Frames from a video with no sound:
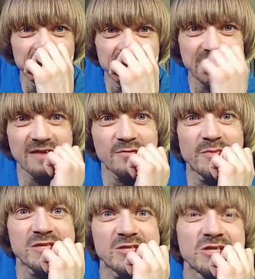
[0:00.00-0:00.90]
Did I ever
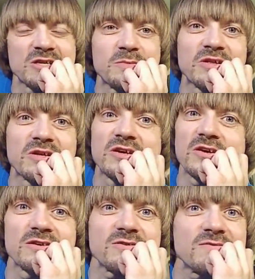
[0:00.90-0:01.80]
meet Chili Billy
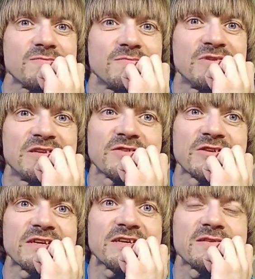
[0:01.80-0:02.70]
Cardill? Never
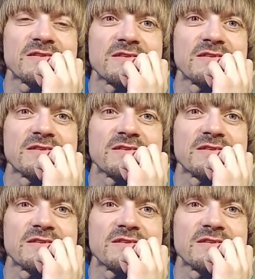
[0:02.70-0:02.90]
did.